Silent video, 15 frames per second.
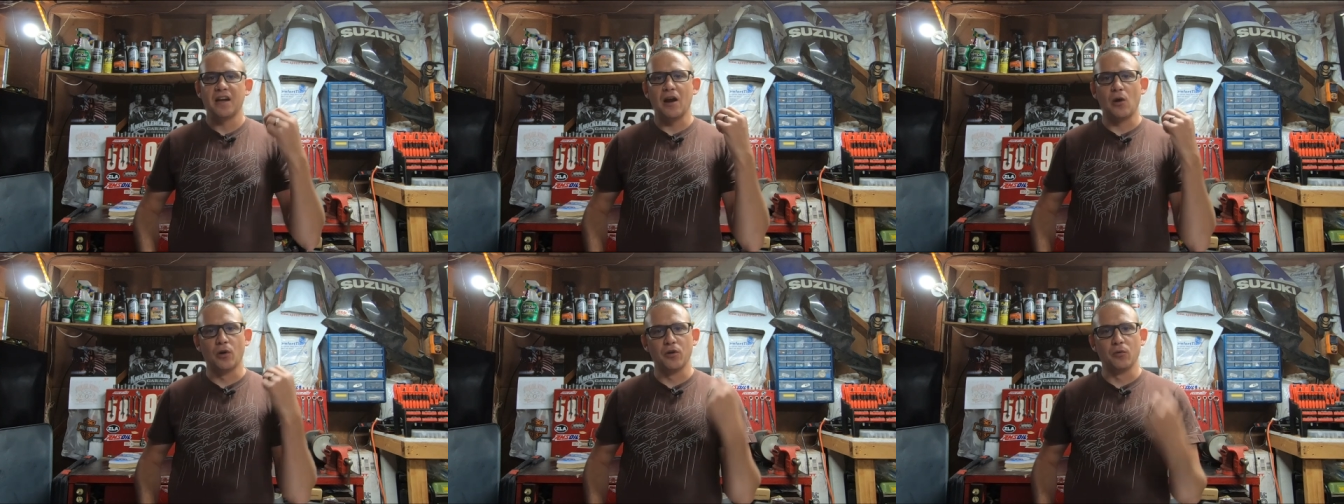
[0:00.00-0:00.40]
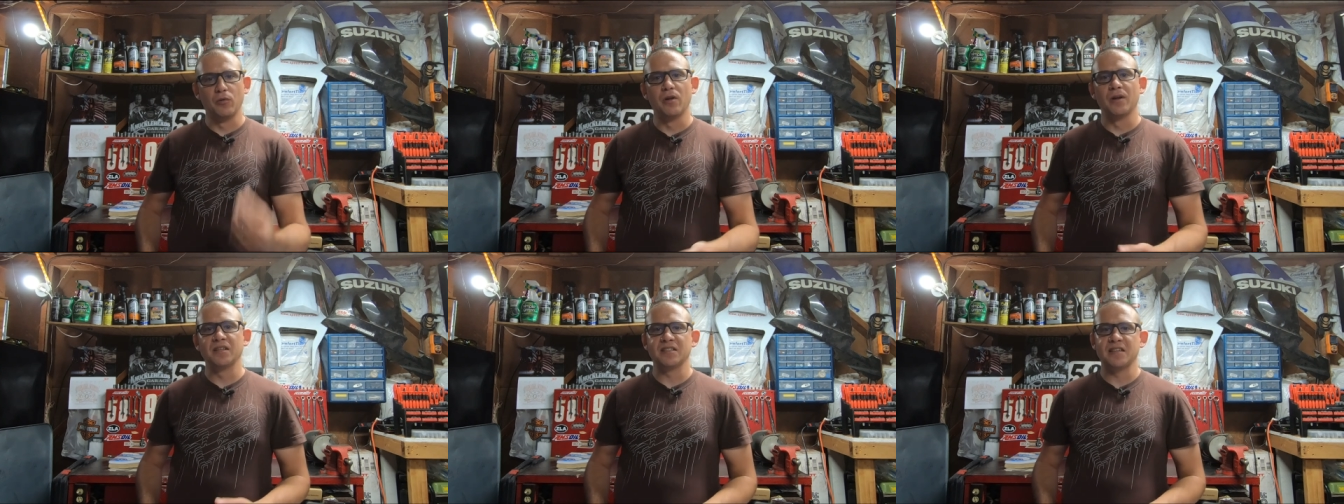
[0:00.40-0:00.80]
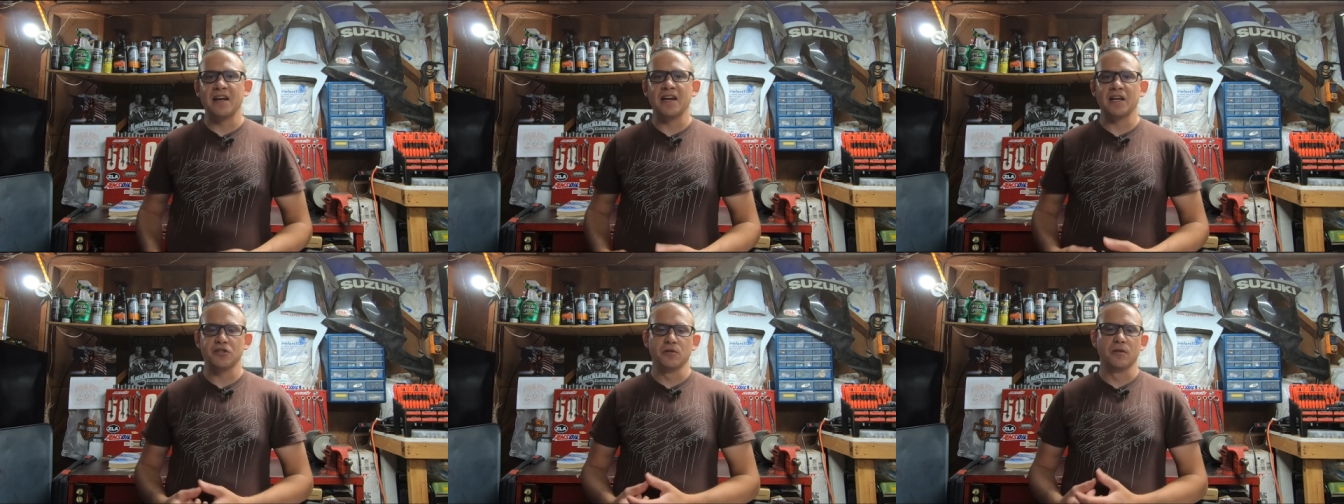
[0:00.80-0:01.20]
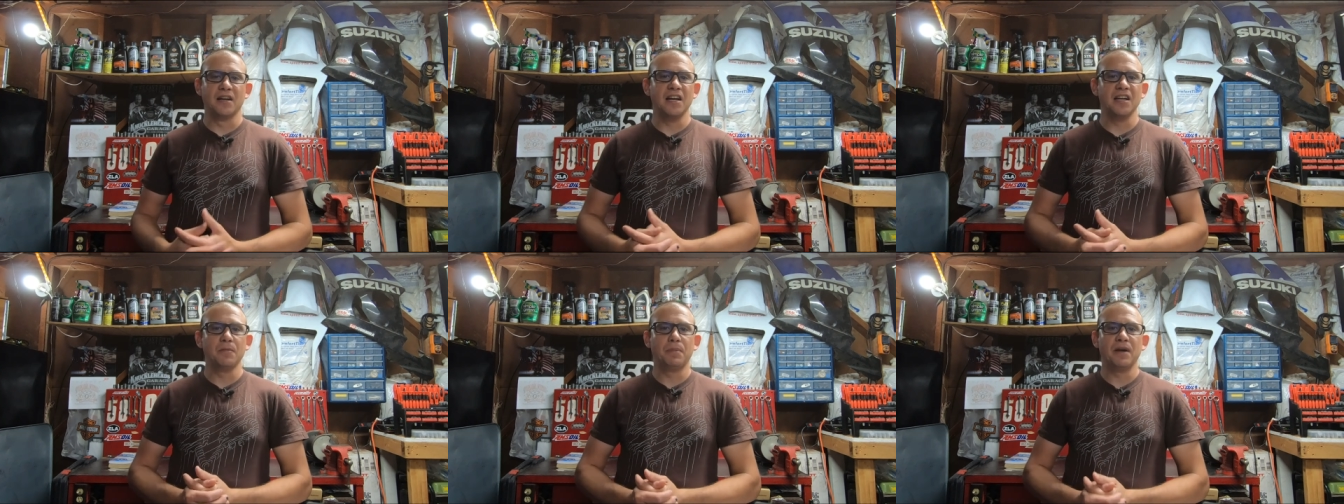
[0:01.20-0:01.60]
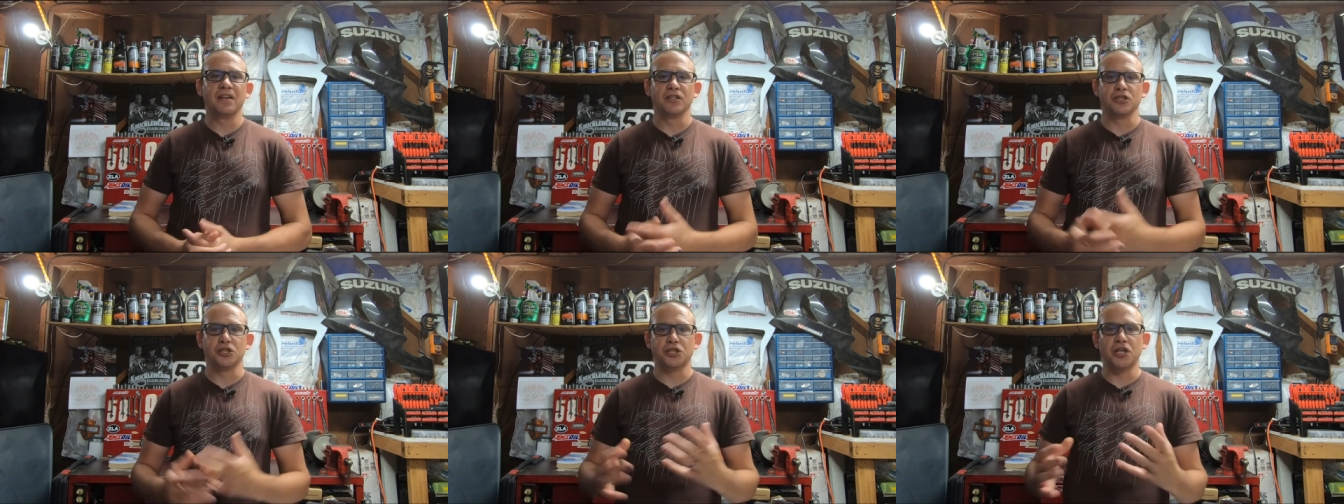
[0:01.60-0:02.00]
or you're willing to take it to an
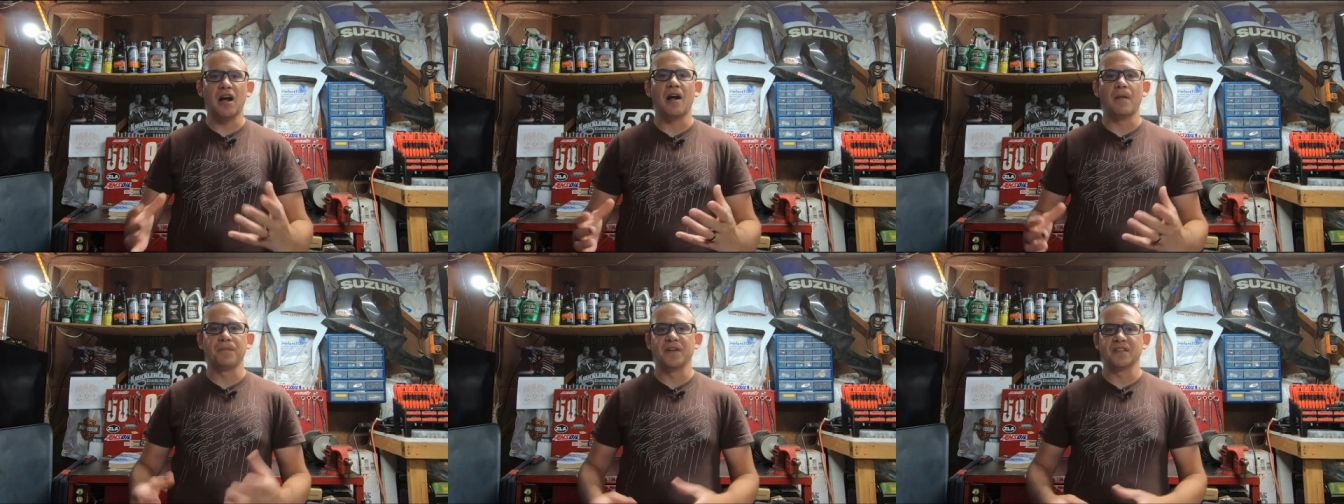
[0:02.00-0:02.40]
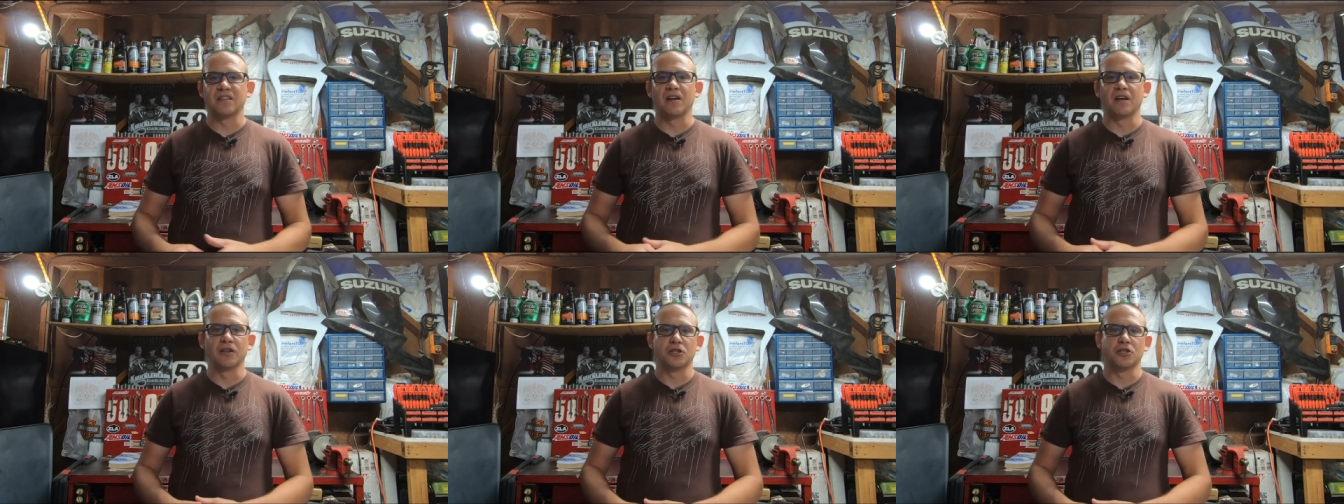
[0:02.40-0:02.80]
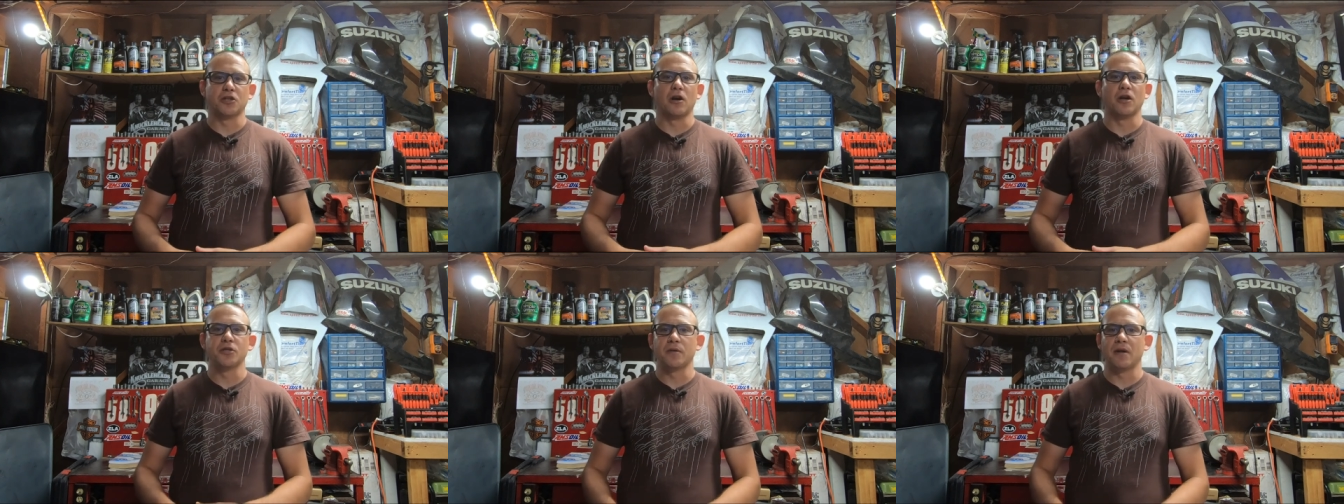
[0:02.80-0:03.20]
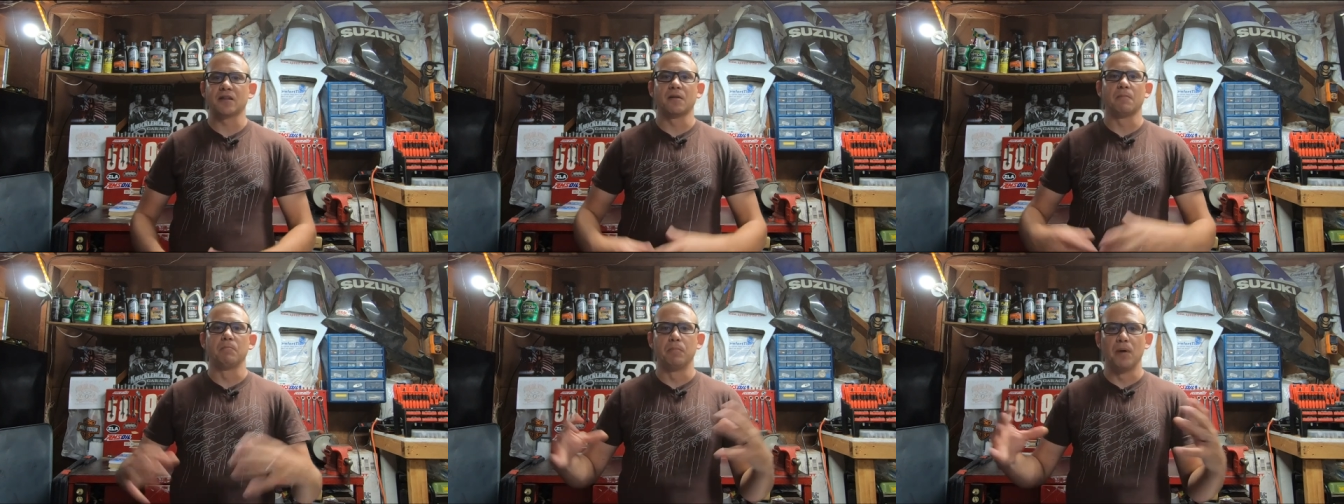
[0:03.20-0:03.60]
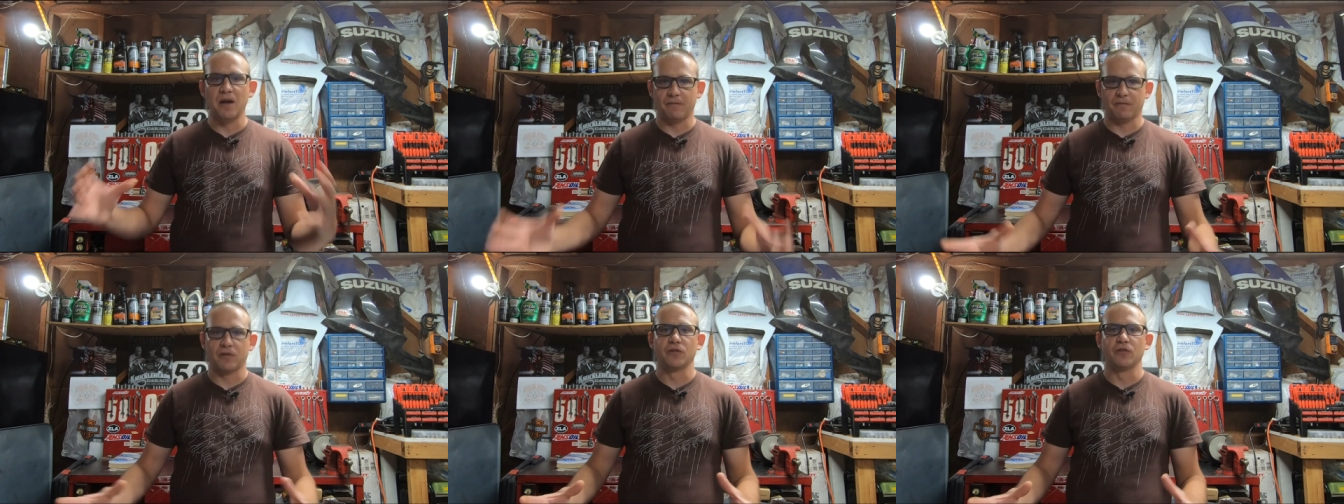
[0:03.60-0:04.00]
independent shop that's not going to charge you out the
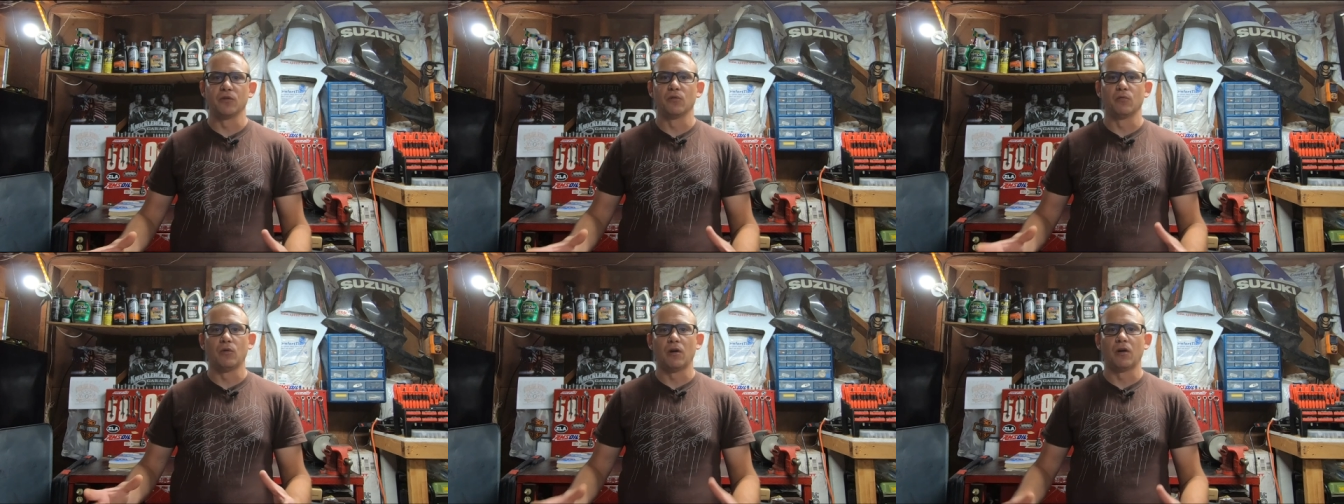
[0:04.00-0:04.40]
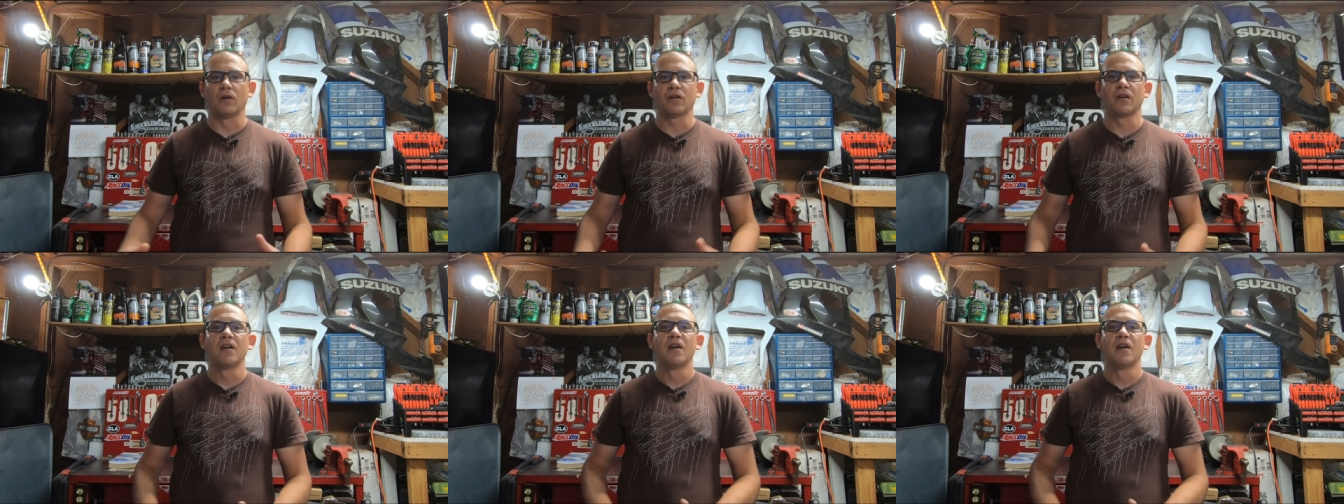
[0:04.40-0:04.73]
butt to do the work,